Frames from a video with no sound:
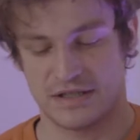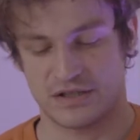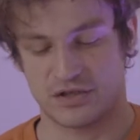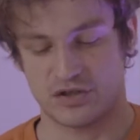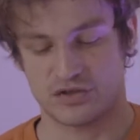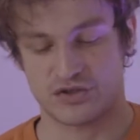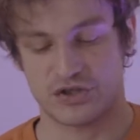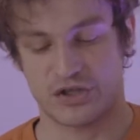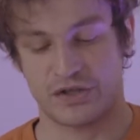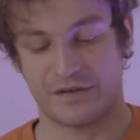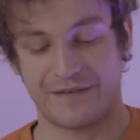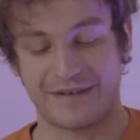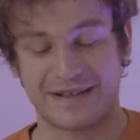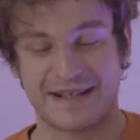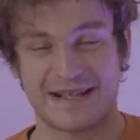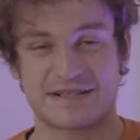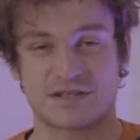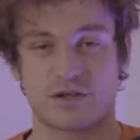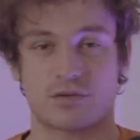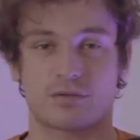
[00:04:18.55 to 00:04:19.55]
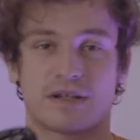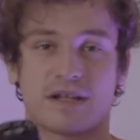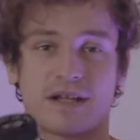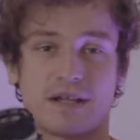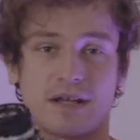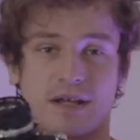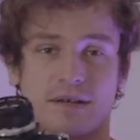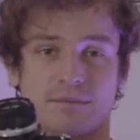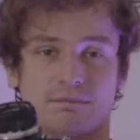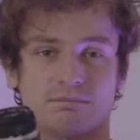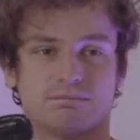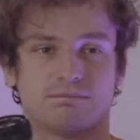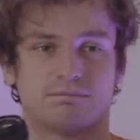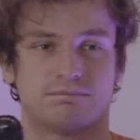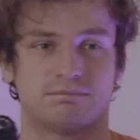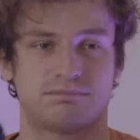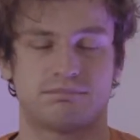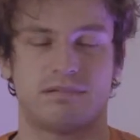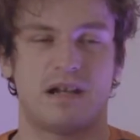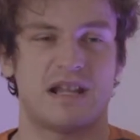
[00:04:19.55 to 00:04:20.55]
considering it's only
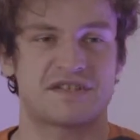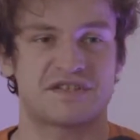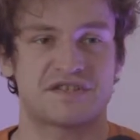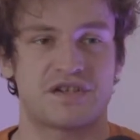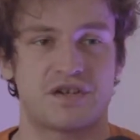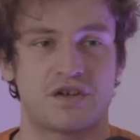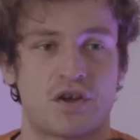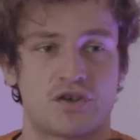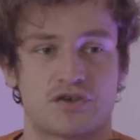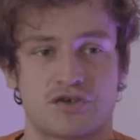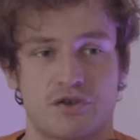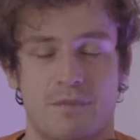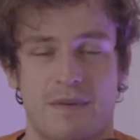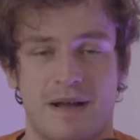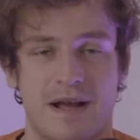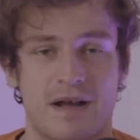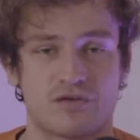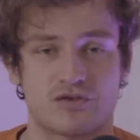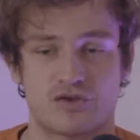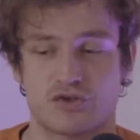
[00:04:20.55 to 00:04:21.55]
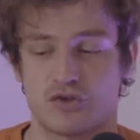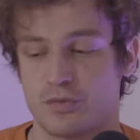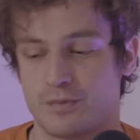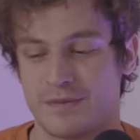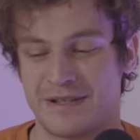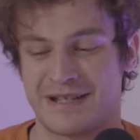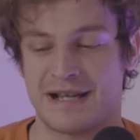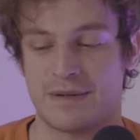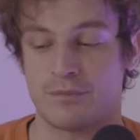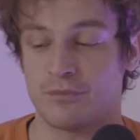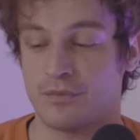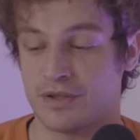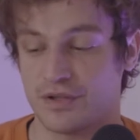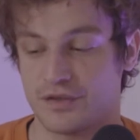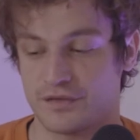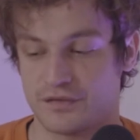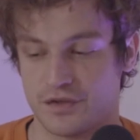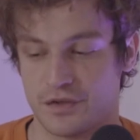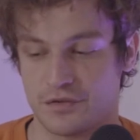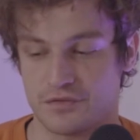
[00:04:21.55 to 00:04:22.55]
less than £100 to pick up one
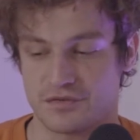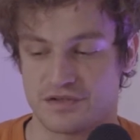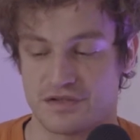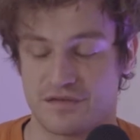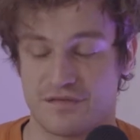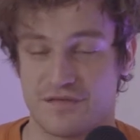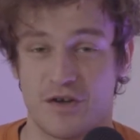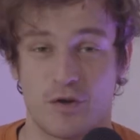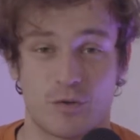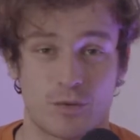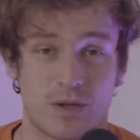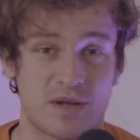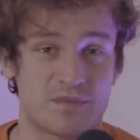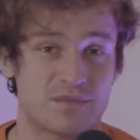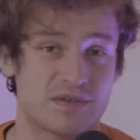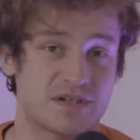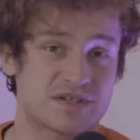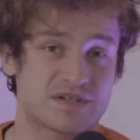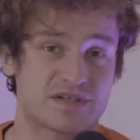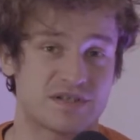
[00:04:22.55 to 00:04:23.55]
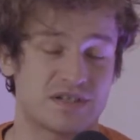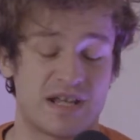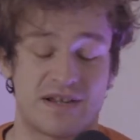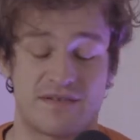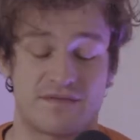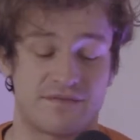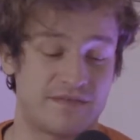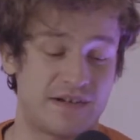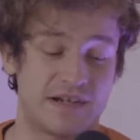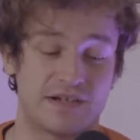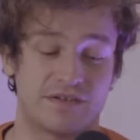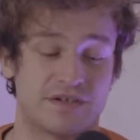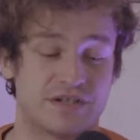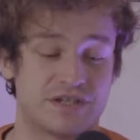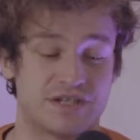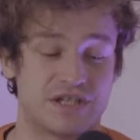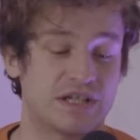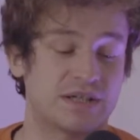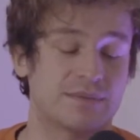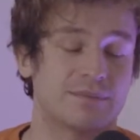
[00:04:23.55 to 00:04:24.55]
of those film cameras, they are very
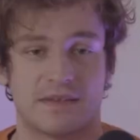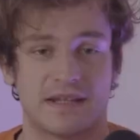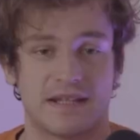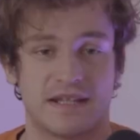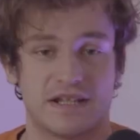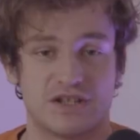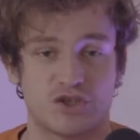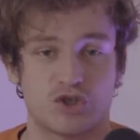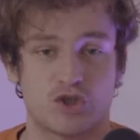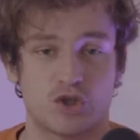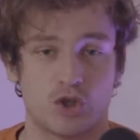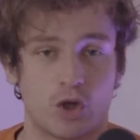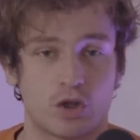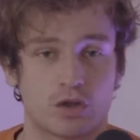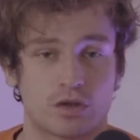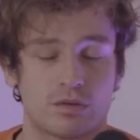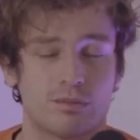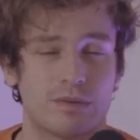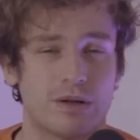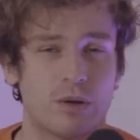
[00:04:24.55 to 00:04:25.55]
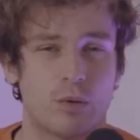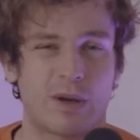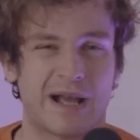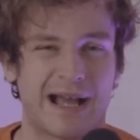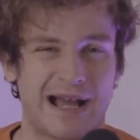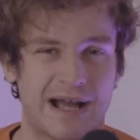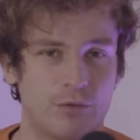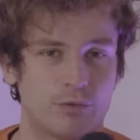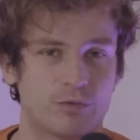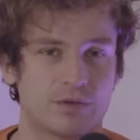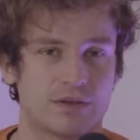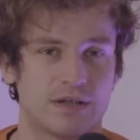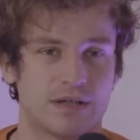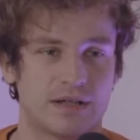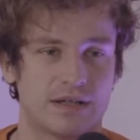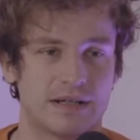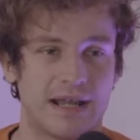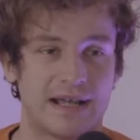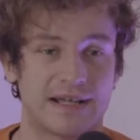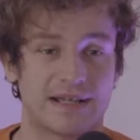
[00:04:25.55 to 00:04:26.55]
cheap. Each shot will count,
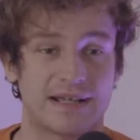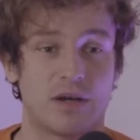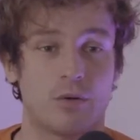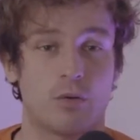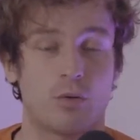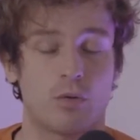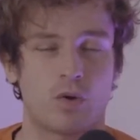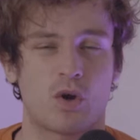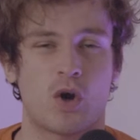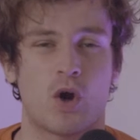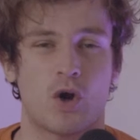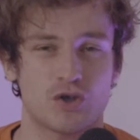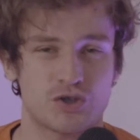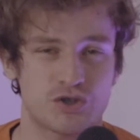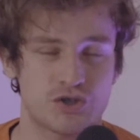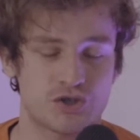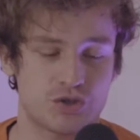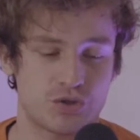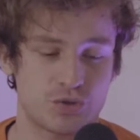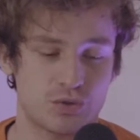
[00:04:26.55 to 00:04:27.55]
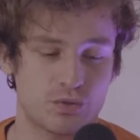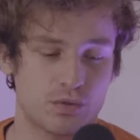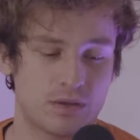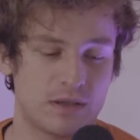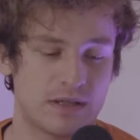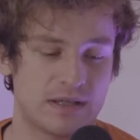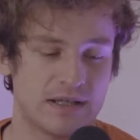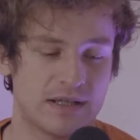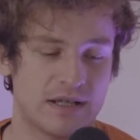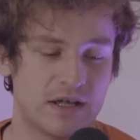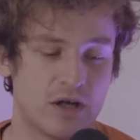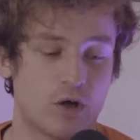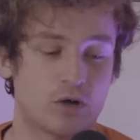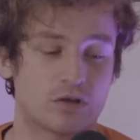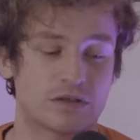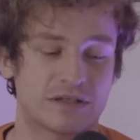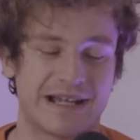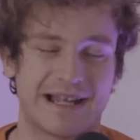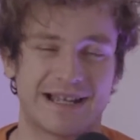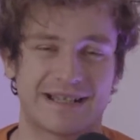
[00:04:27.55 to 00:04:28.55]
like it will cost you,
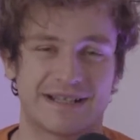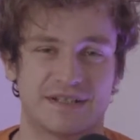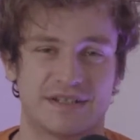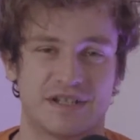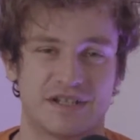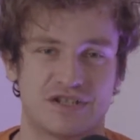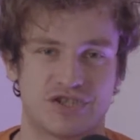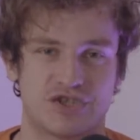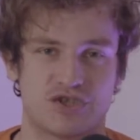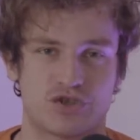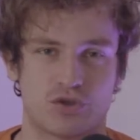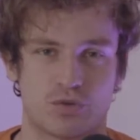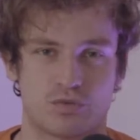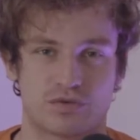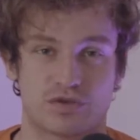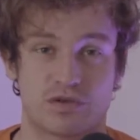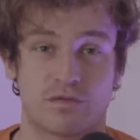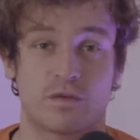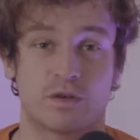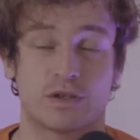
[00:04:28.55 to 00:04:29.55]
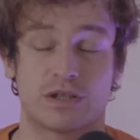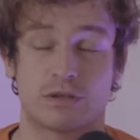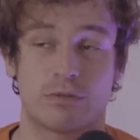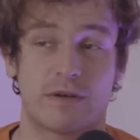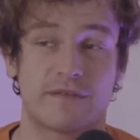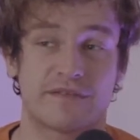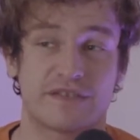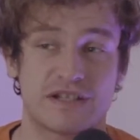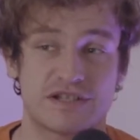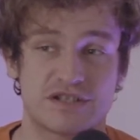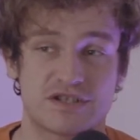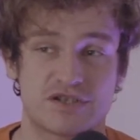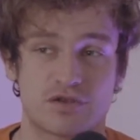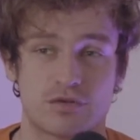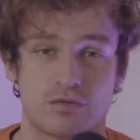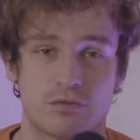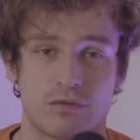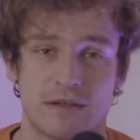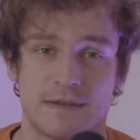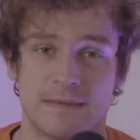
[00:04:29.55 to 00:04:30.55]
unlike digital. So with
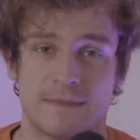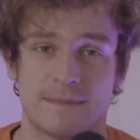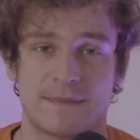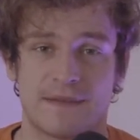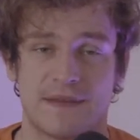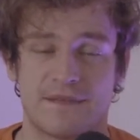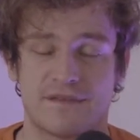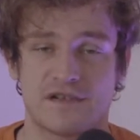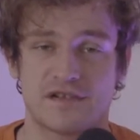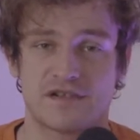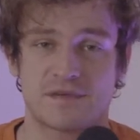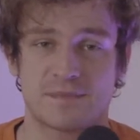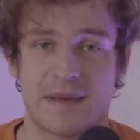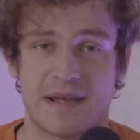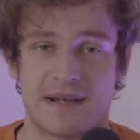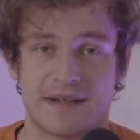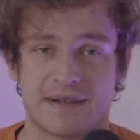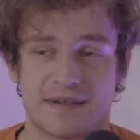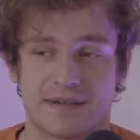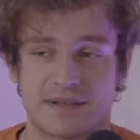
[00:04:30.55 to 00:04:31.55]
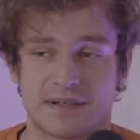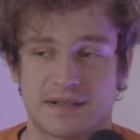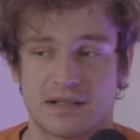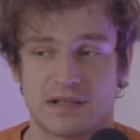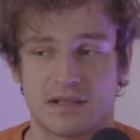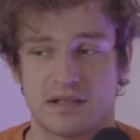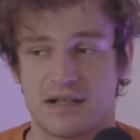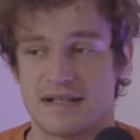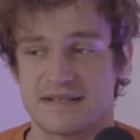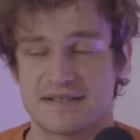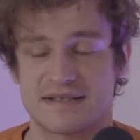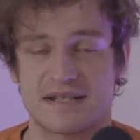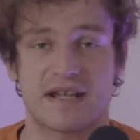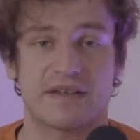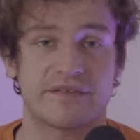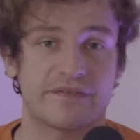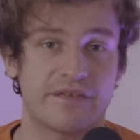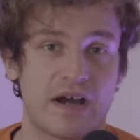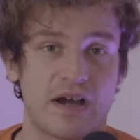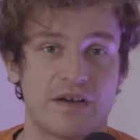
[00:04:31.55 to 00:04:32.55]
digital, if you spend, let's
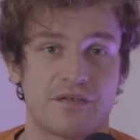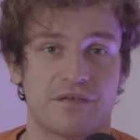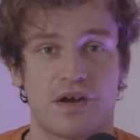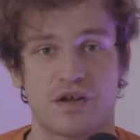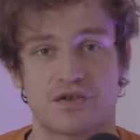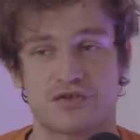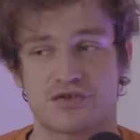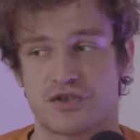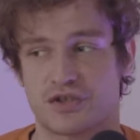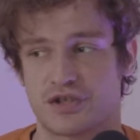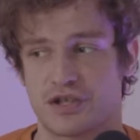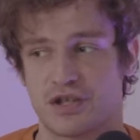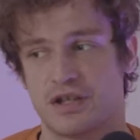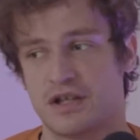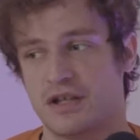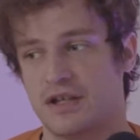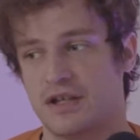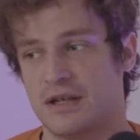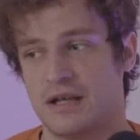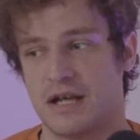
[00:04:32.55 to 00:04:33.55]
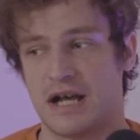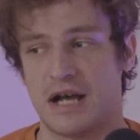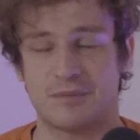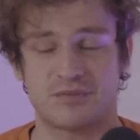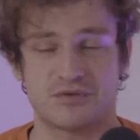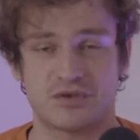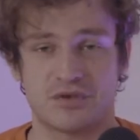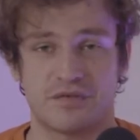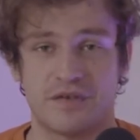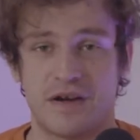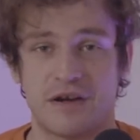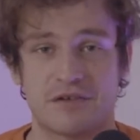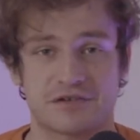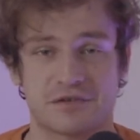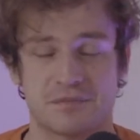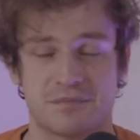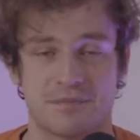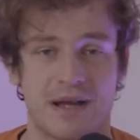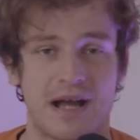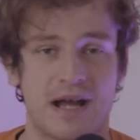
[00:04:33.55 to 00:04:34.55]
say, 500 up to
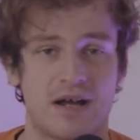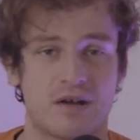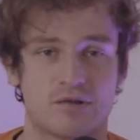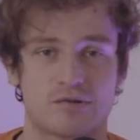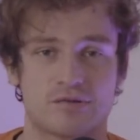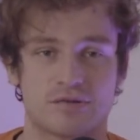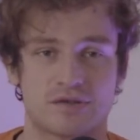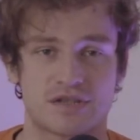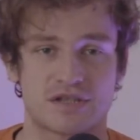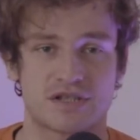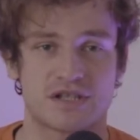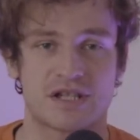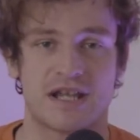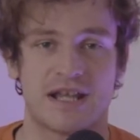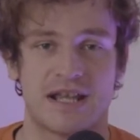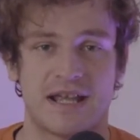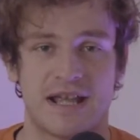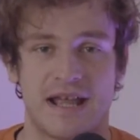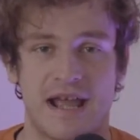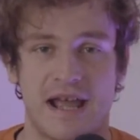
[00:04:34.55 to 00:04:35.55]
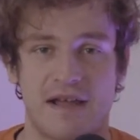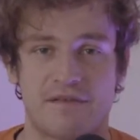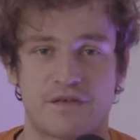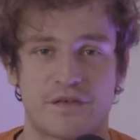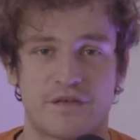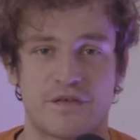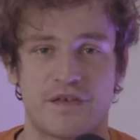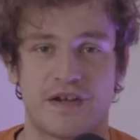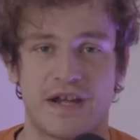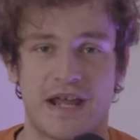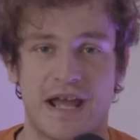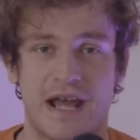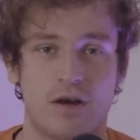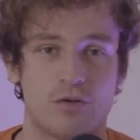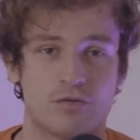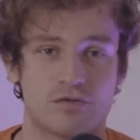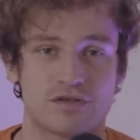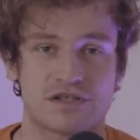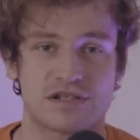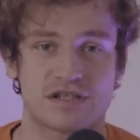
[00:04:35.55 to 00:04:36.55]
£1,000, everything
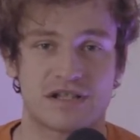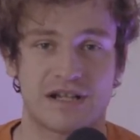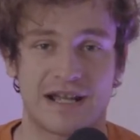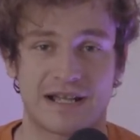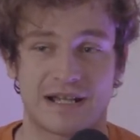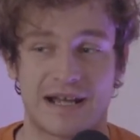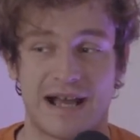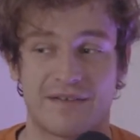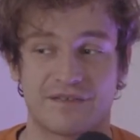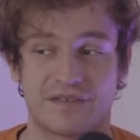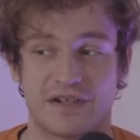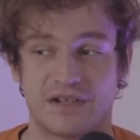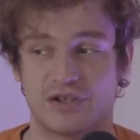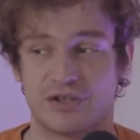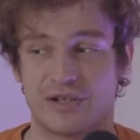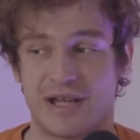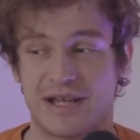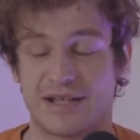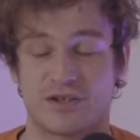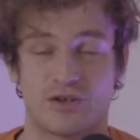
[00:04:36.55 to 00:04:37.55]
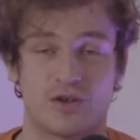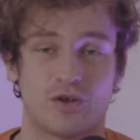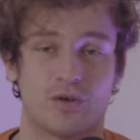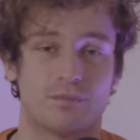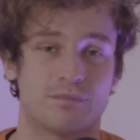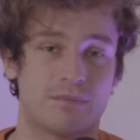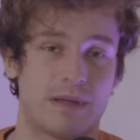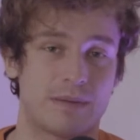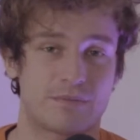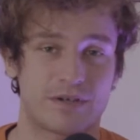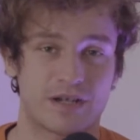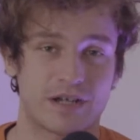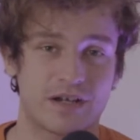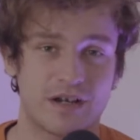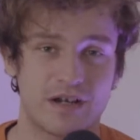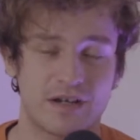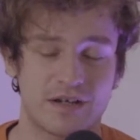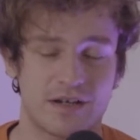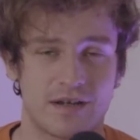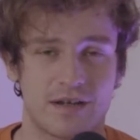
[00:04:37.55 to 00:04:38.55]
else, like after you get your memory
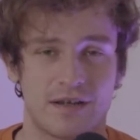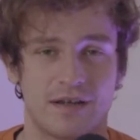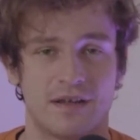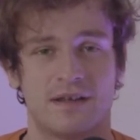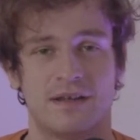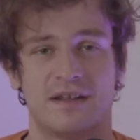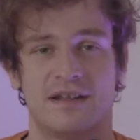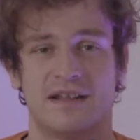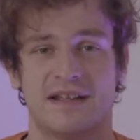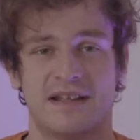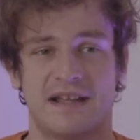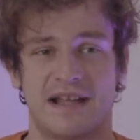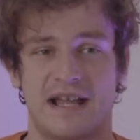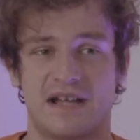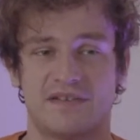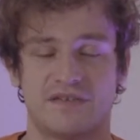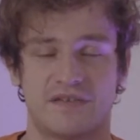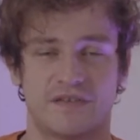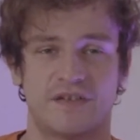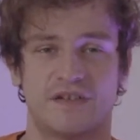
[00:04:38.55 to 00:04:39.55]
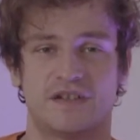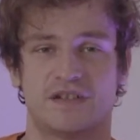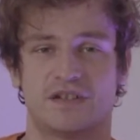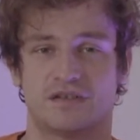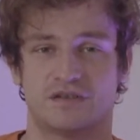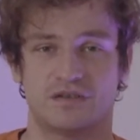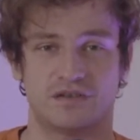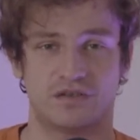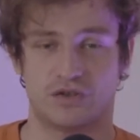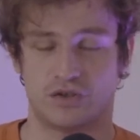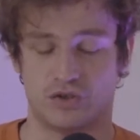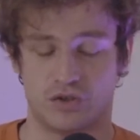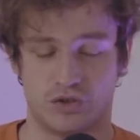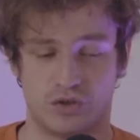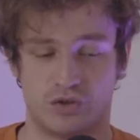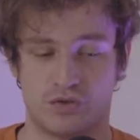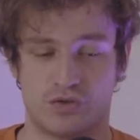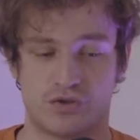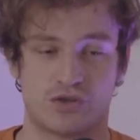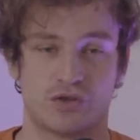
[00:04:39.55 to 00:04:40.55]
card, everything
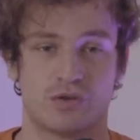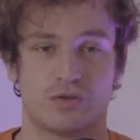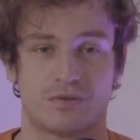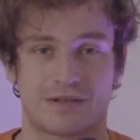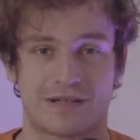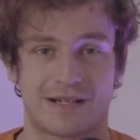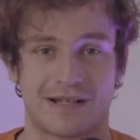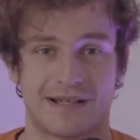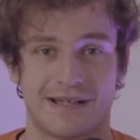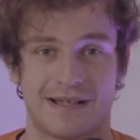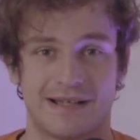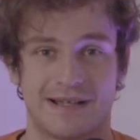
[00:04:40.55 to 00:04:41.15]
you shoot